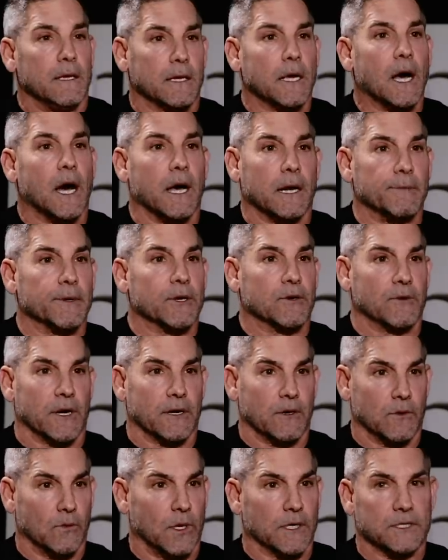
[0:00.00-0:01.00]
Conor
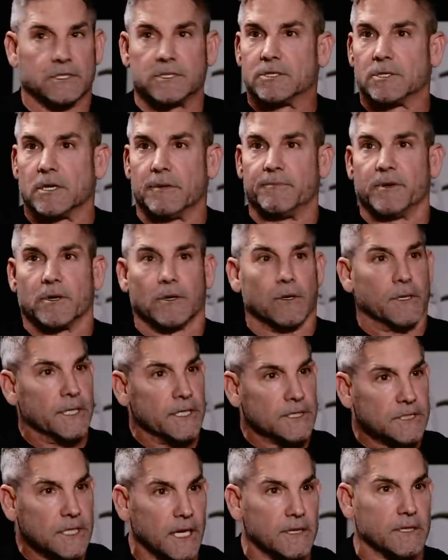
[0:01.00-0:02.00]
McGregor walks into a building,
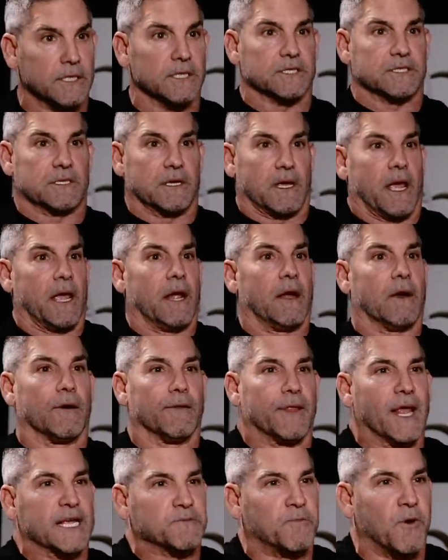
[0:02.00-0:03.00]
he's got this air.
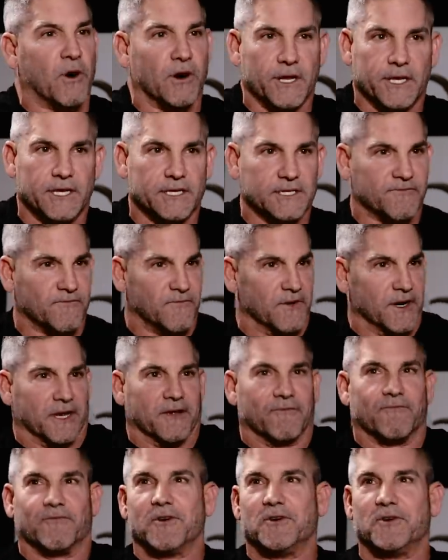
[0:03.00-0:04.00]
That's part of his
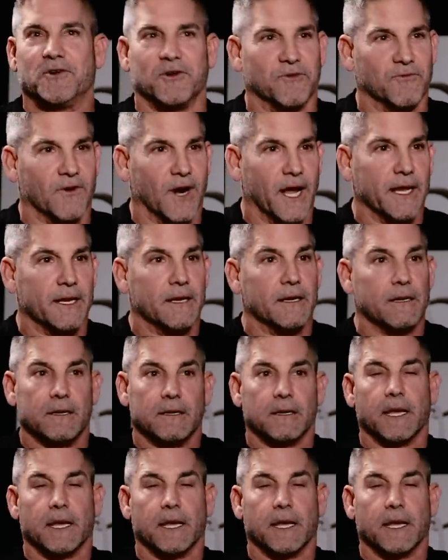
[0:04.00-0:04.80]
freaking mm-hmm. voodoo, right?